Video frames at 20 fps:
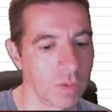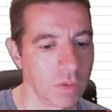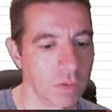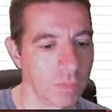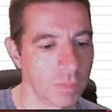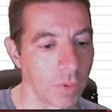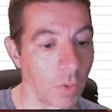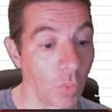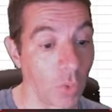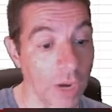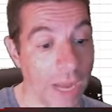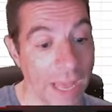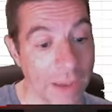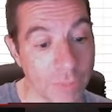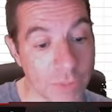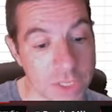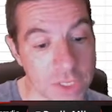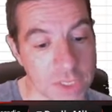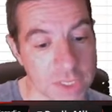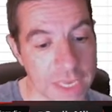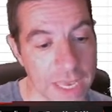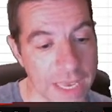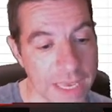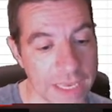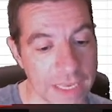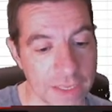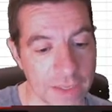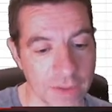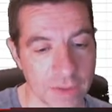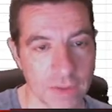what I would
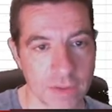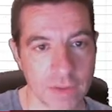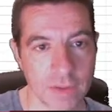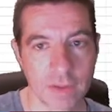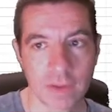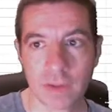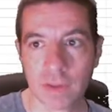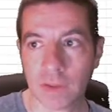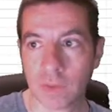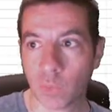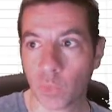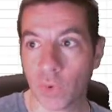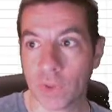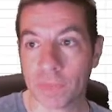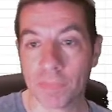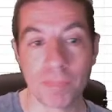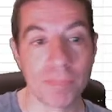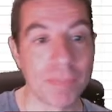say with